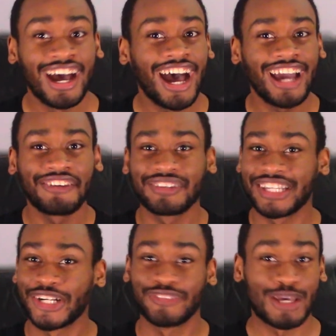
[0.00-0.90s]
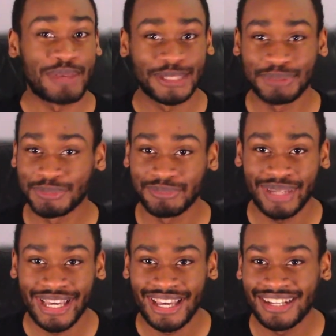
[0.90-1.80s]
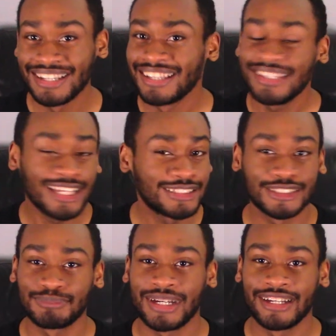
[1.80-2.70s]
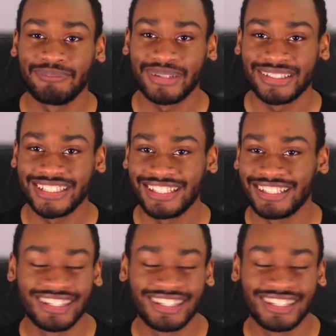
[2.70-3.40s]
I don't care if that makes people mad. That's just my opinion.